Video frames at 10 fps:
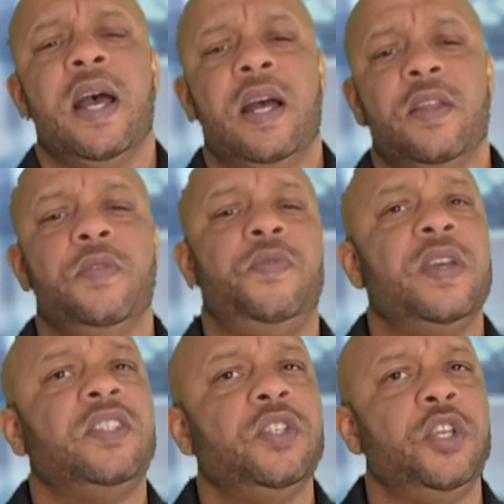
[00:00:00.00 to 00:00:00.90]
uh,
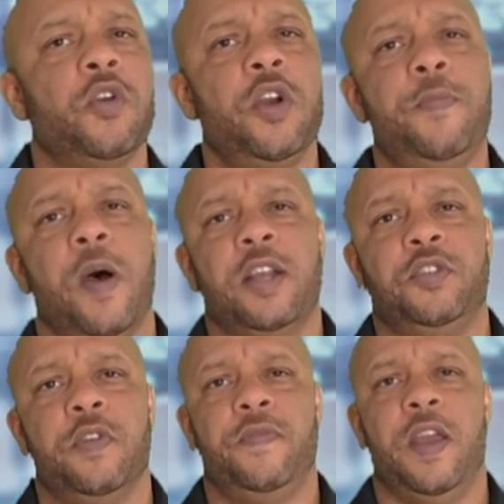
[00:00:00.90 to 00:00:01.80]
the security
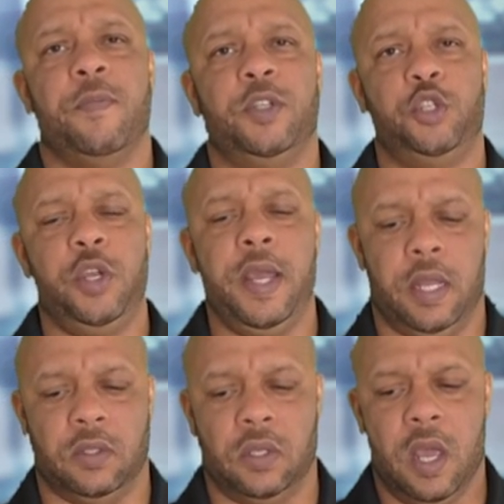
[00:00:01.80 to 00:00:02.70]
posture of their
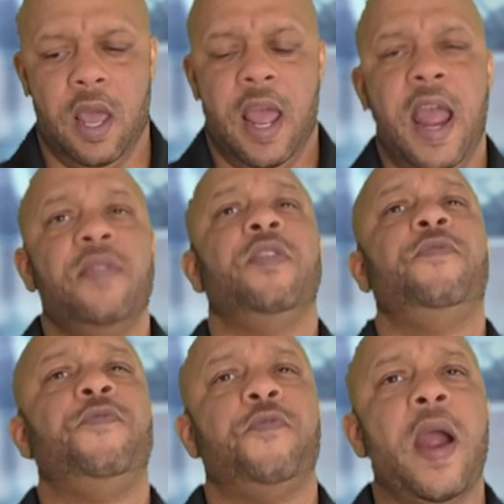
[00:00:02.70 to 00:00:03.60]
machines.
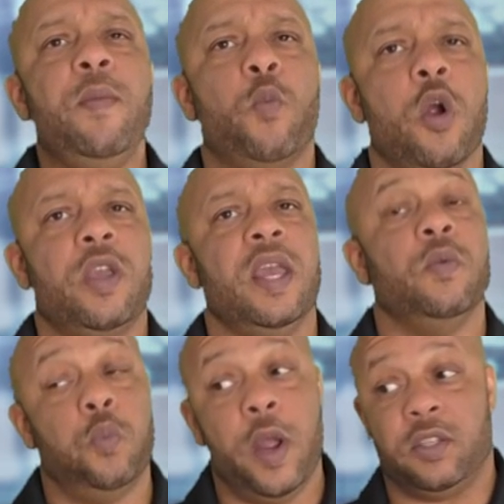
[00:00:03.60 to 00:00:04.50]
The framework
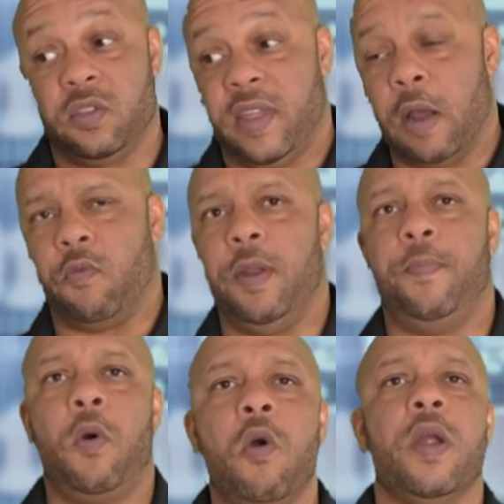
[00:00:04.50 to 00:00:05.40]
in which they'll
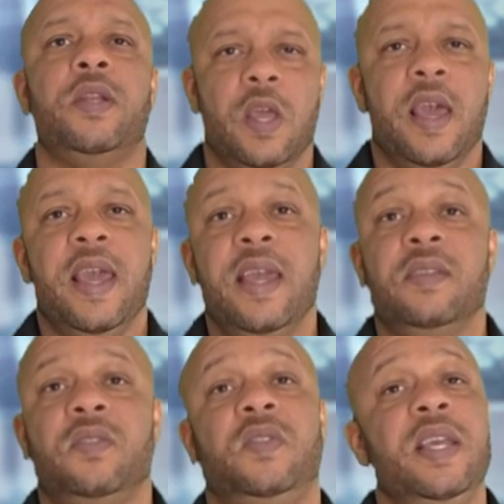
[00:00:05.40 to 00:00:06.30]
report
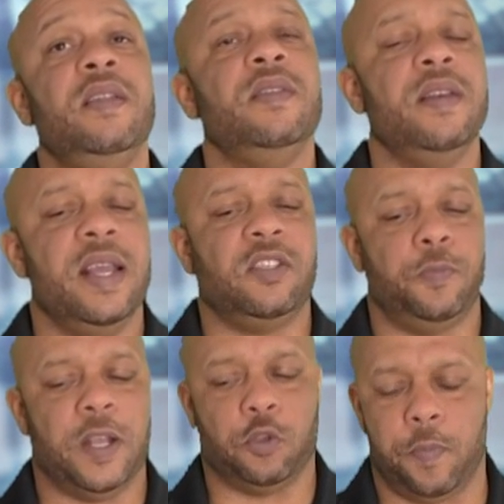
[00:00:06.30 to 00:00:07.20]
is the NIST
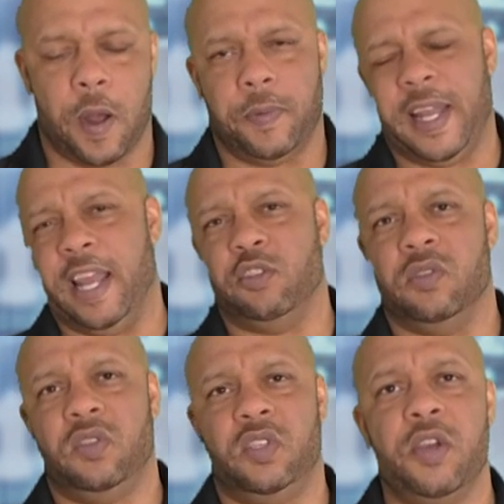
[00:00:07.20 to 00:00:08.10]
Special
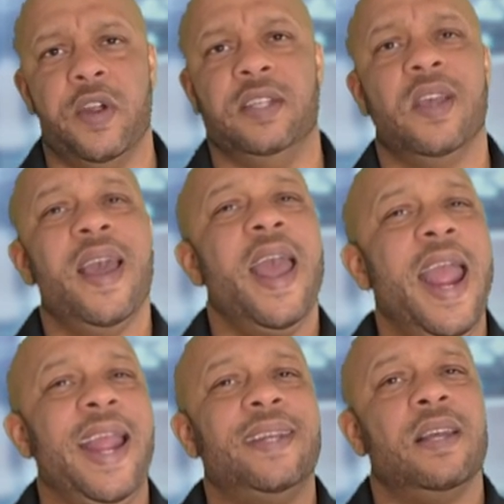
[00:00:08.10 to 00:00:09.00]
Publication Series
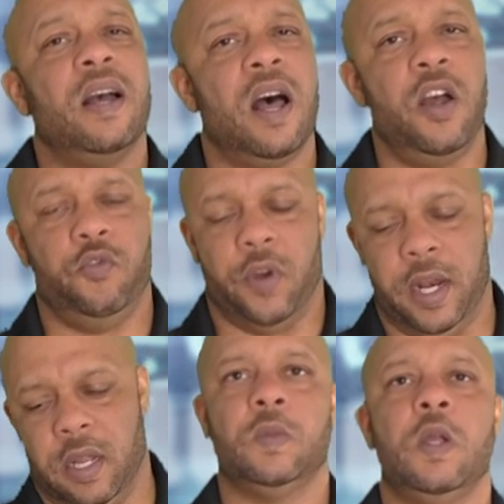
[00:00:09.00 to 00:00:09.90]
eight hundred.